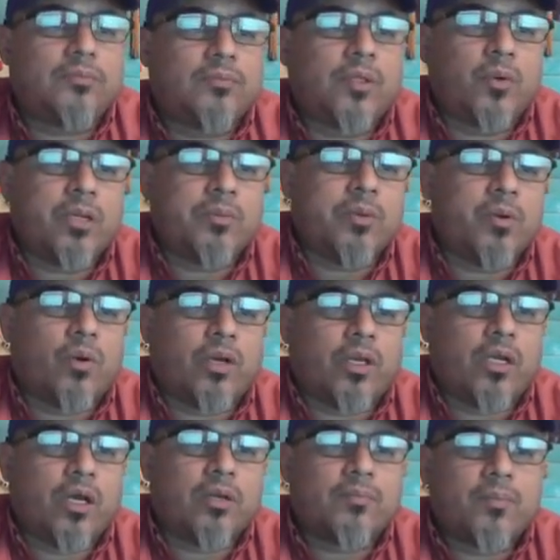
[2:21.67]
that we're going to
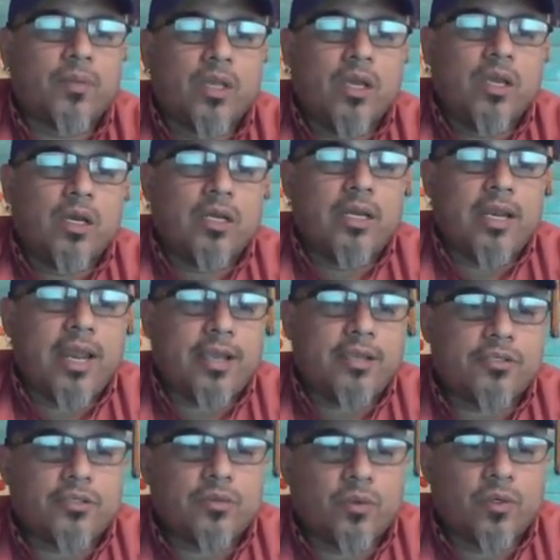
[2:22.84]
be working on.
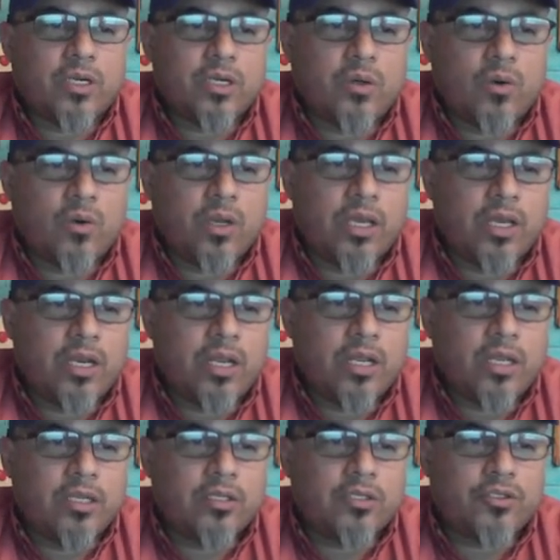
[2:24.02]
Next, we're going to go
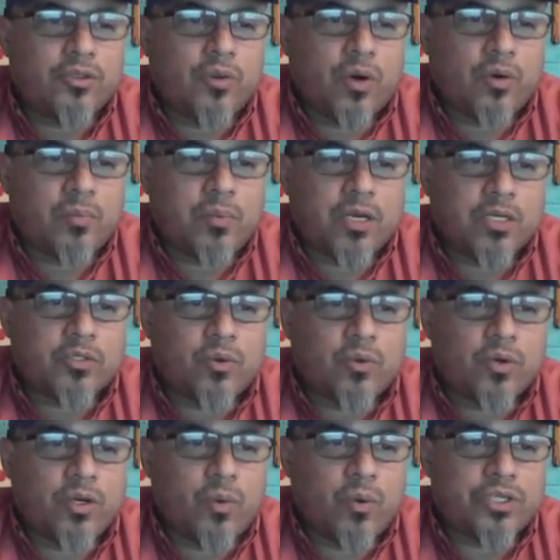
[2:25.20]
into our
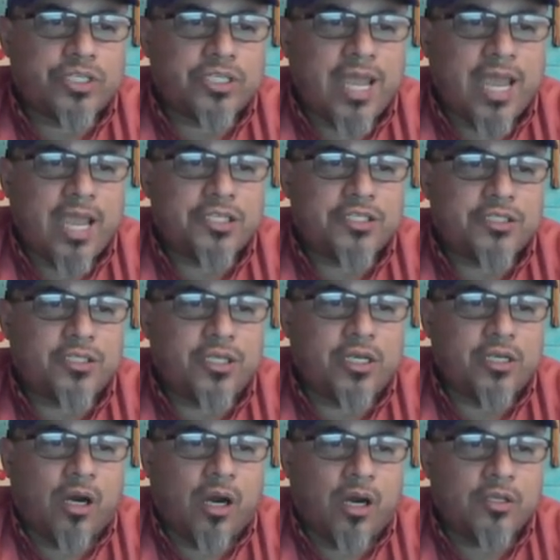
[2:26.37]
repository, which is
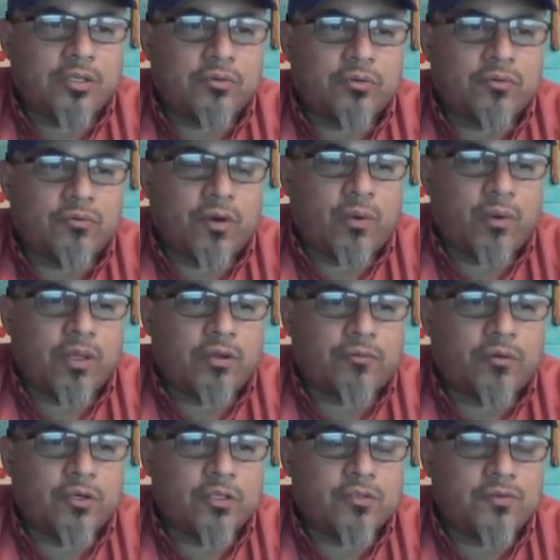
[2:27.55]
htdocs. We're
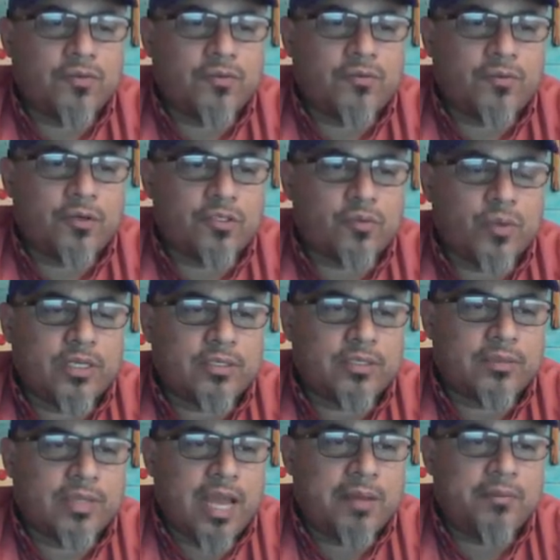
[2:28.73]
following your first
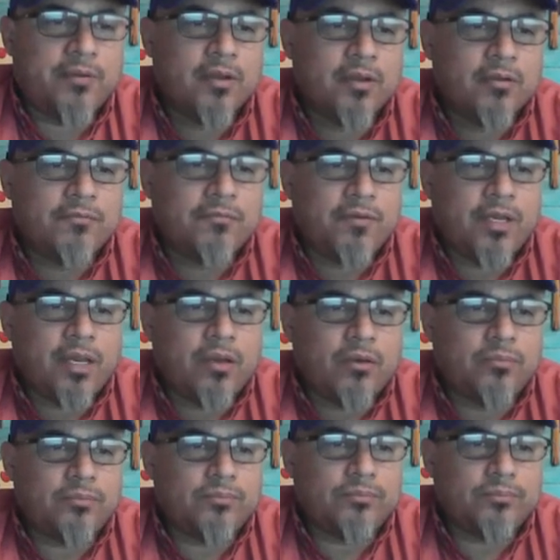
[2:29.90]
week's lab
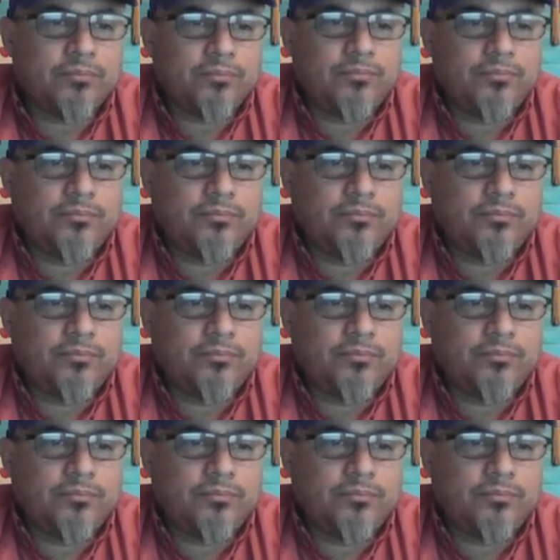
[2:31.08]
video,